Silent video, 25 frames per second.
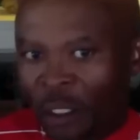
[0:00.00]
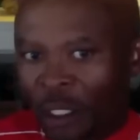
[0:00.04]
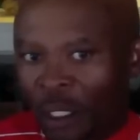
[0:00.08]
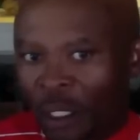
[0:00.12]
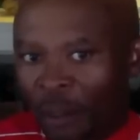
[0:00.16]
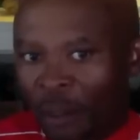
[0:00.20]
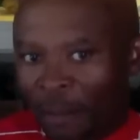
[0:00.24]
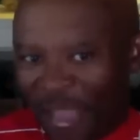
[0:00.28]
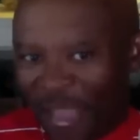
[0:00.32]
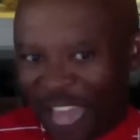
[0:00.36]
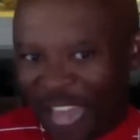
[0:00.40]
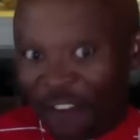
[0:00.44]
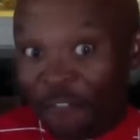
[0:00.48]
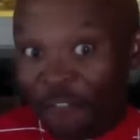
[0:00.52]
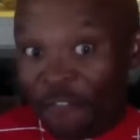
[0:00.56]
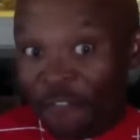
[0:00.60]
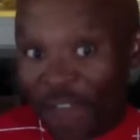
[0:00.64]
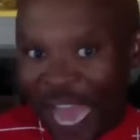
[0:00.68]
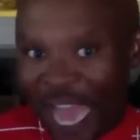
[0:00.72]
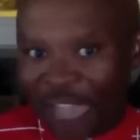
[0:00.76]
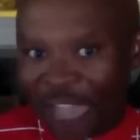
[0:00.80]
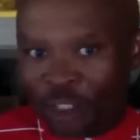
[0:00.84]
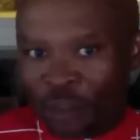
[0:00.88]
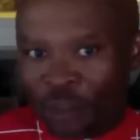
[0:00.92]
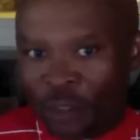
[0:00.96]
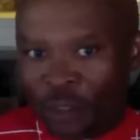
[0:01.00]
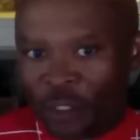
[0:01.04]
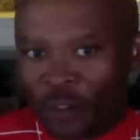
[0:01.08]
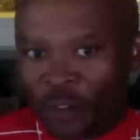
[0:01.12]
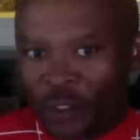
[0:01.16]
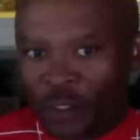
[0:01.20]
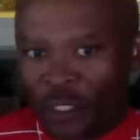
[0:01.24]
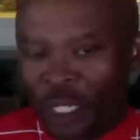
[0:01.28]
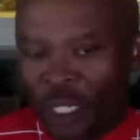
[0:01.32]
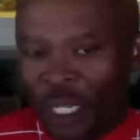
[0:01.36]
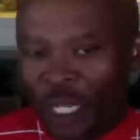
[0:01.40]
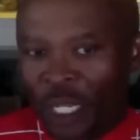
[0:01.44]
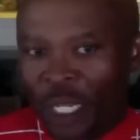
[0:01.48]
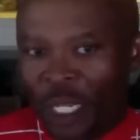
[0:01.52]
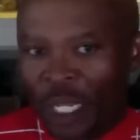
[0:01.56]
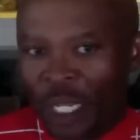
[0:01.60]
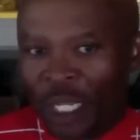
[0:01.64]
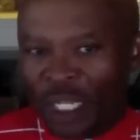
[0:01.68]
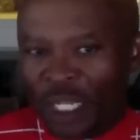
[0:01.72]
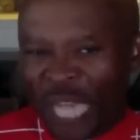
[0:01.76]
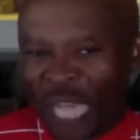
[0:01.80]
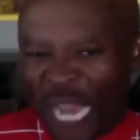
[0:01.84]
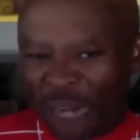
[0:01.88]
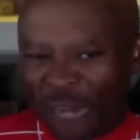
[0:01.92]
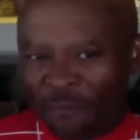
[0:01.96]
manufacturers.
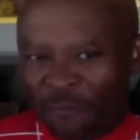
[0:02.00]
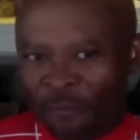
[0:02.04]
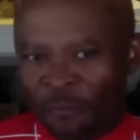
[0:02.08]
Like,